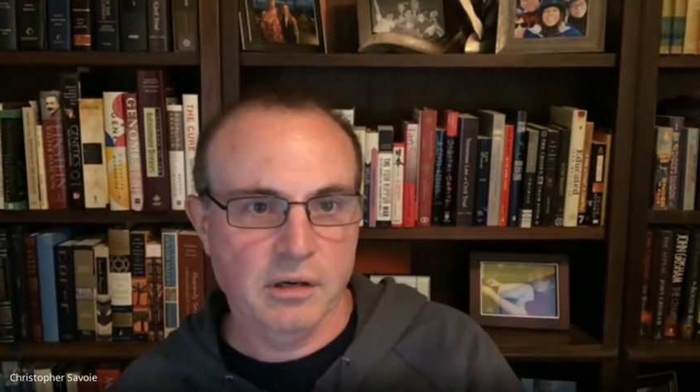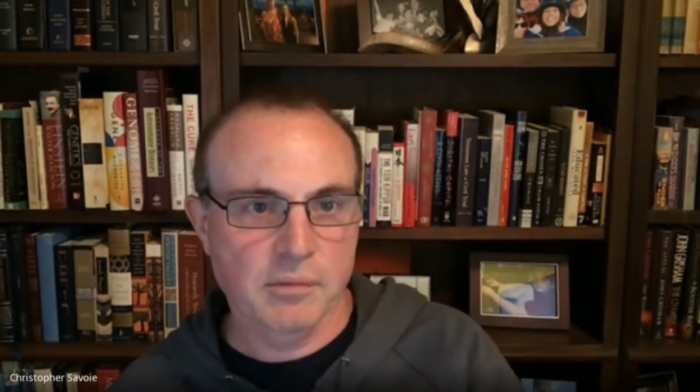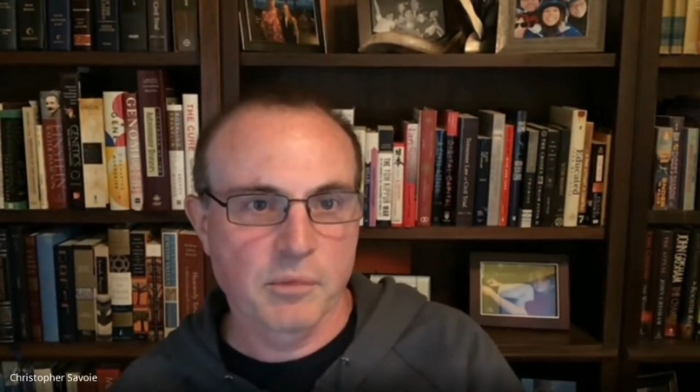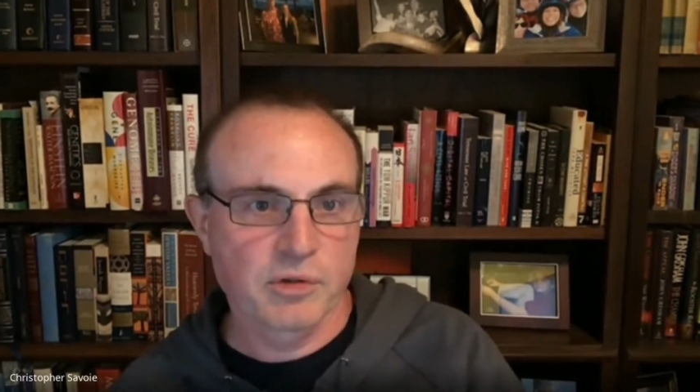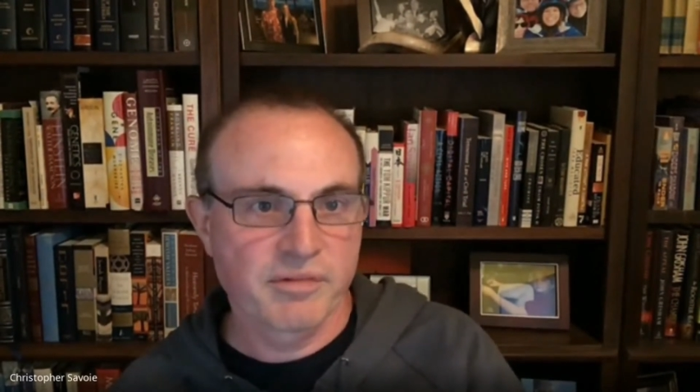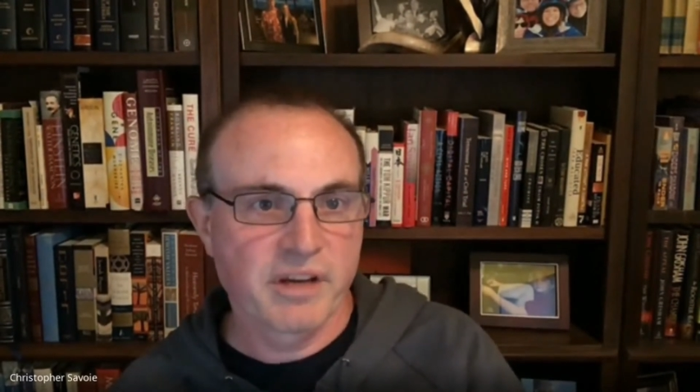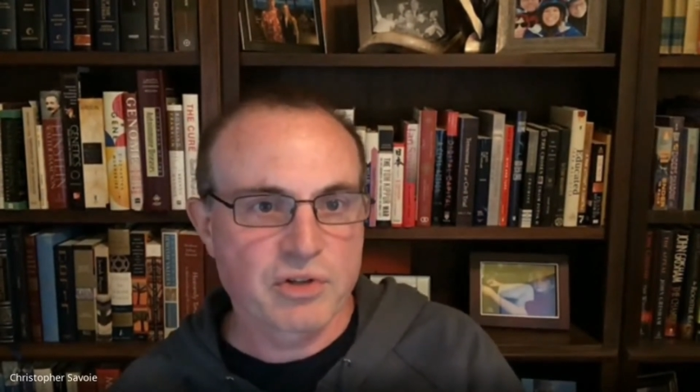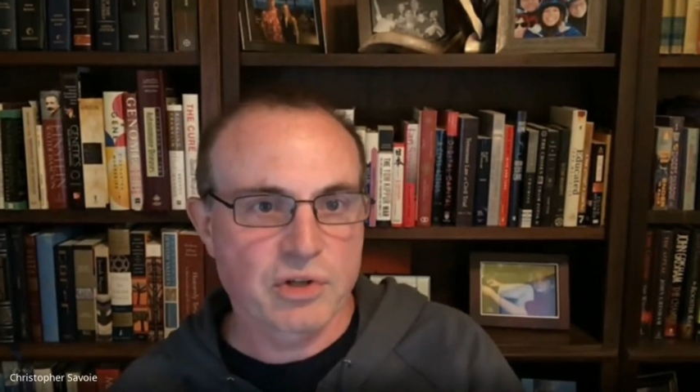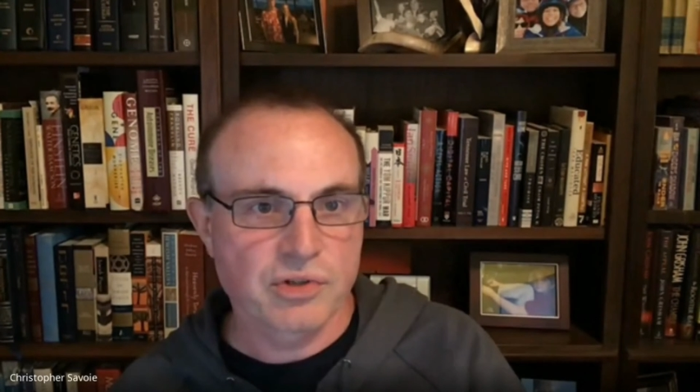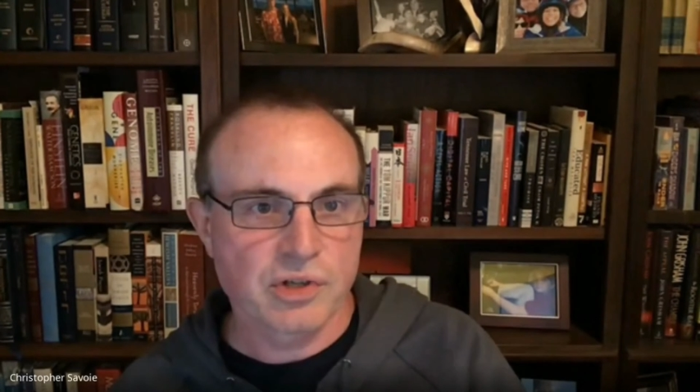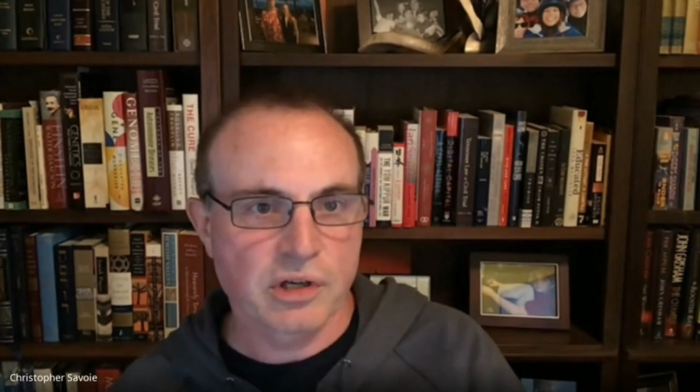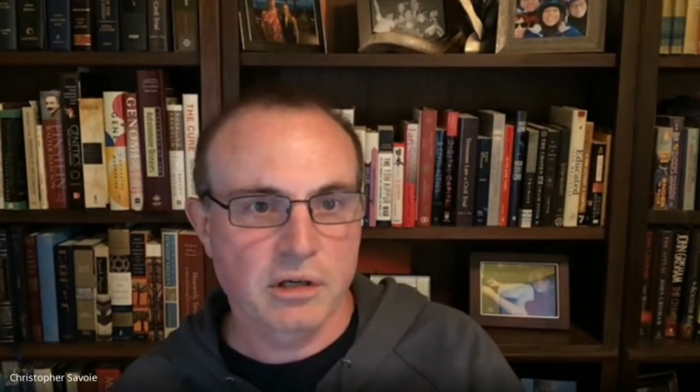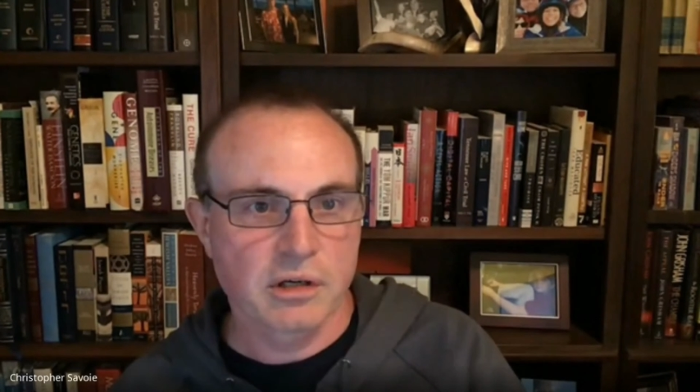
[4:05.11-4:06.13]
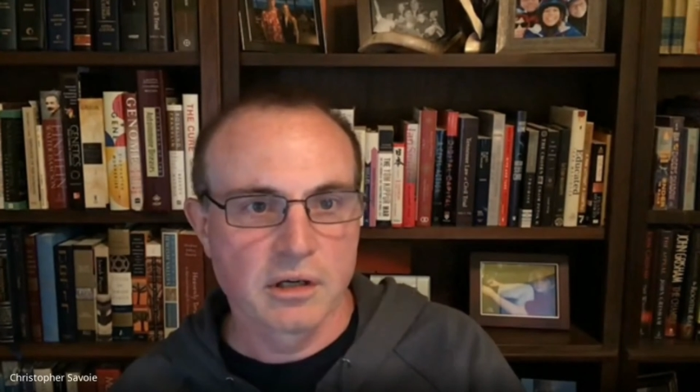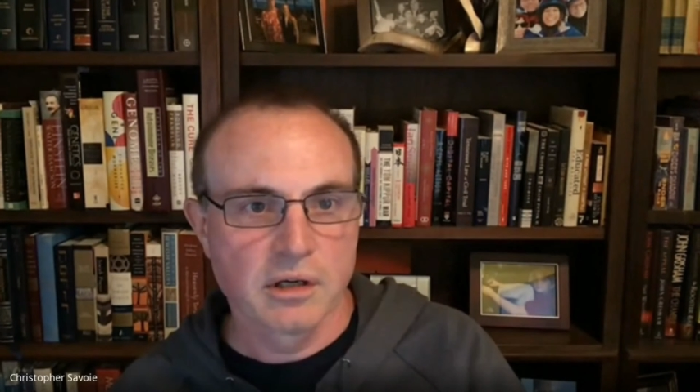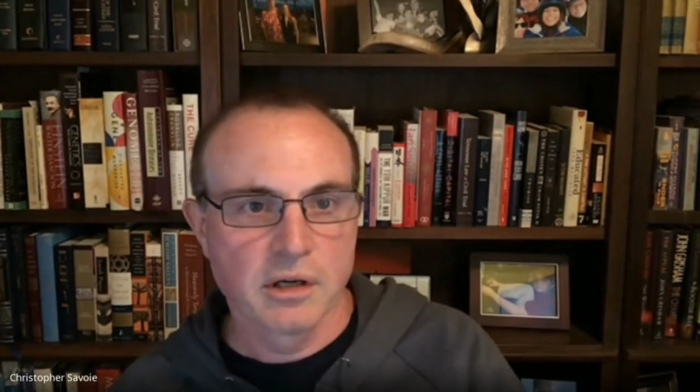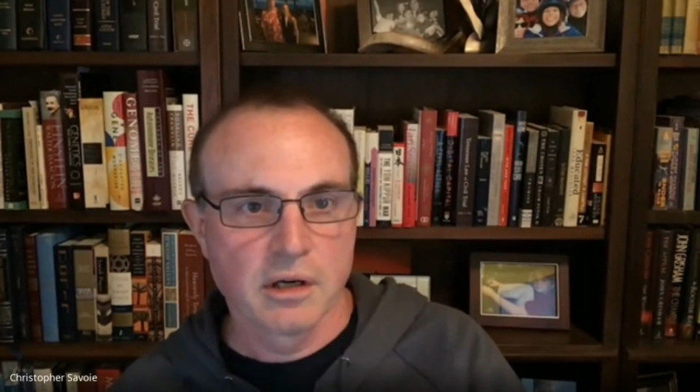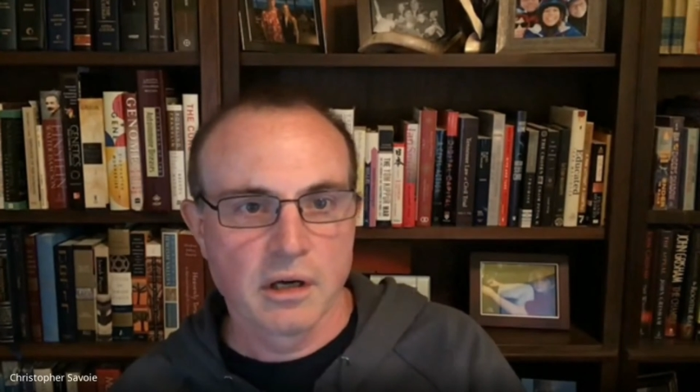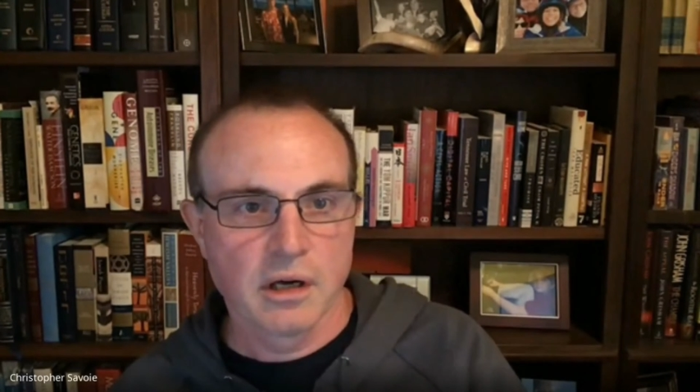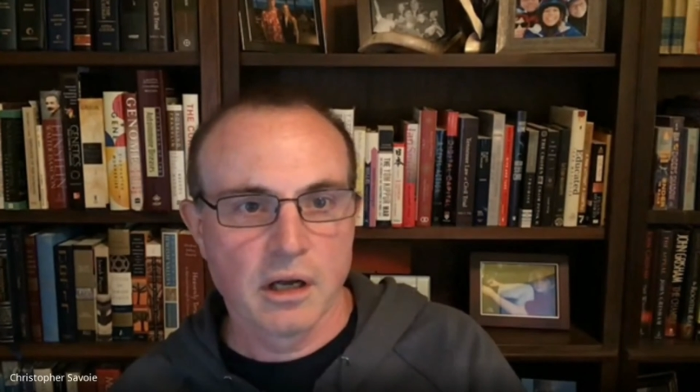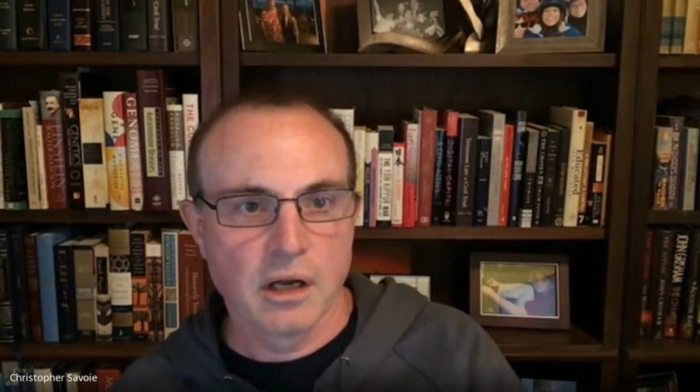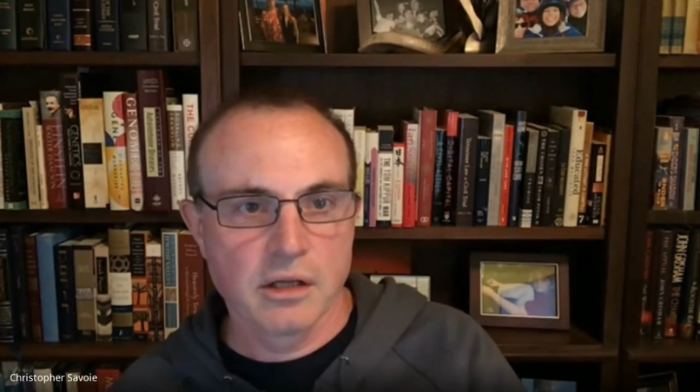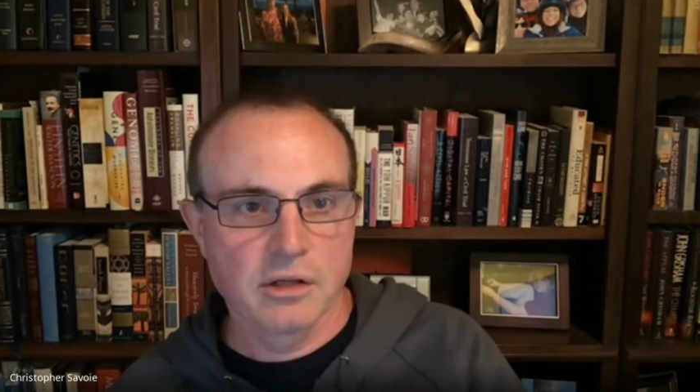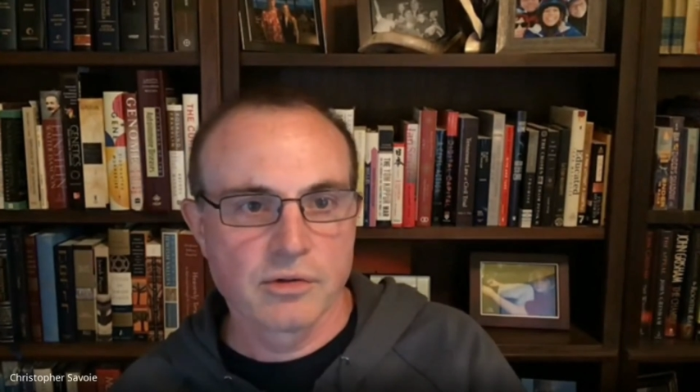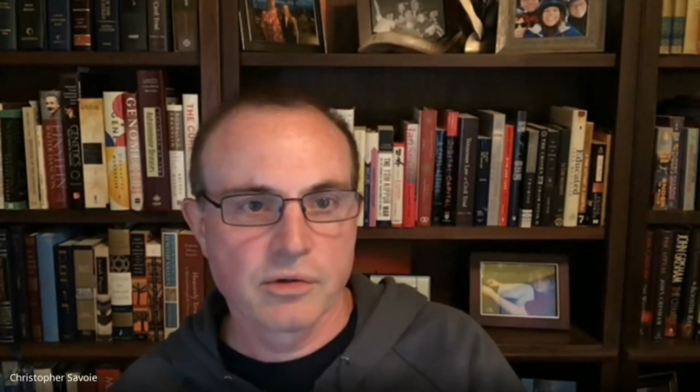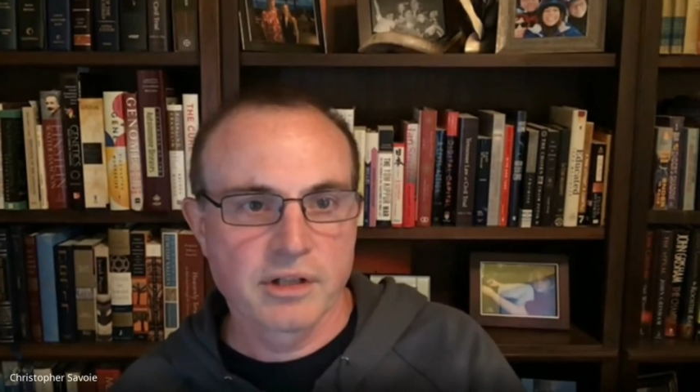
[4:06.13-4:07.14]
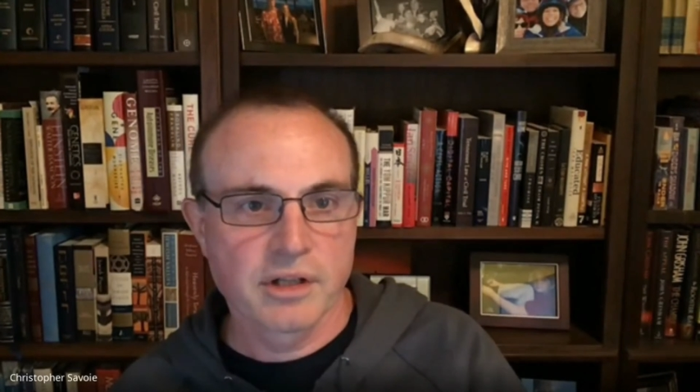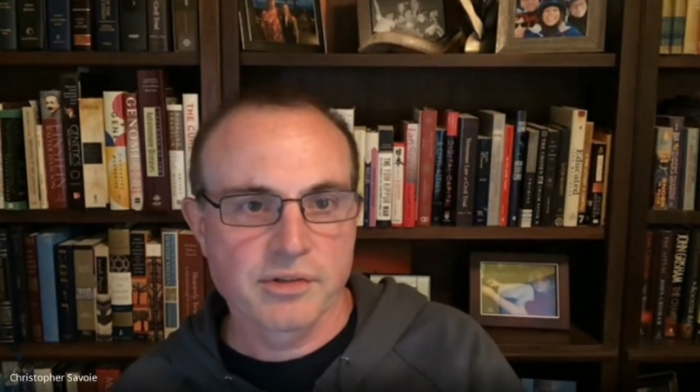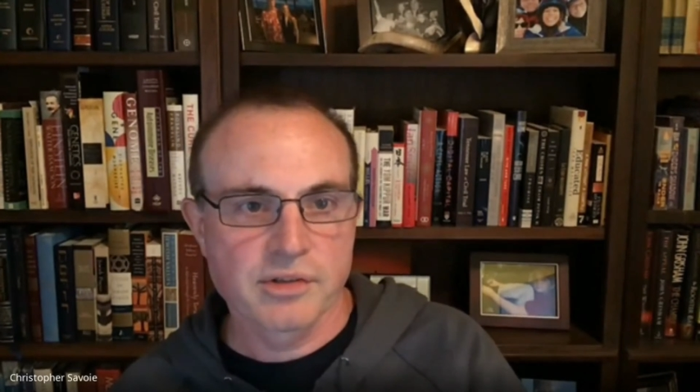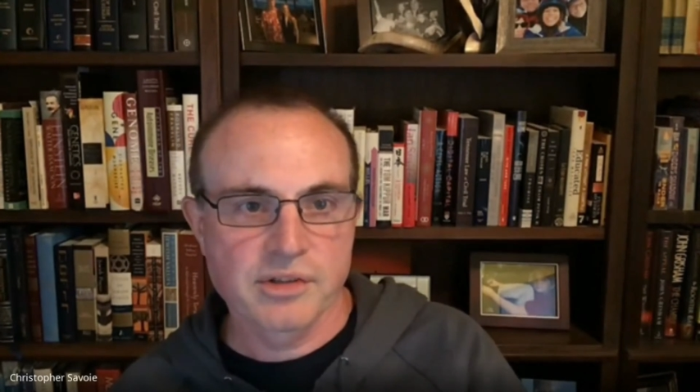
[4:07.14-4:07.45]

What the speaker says: motivations here in doing this.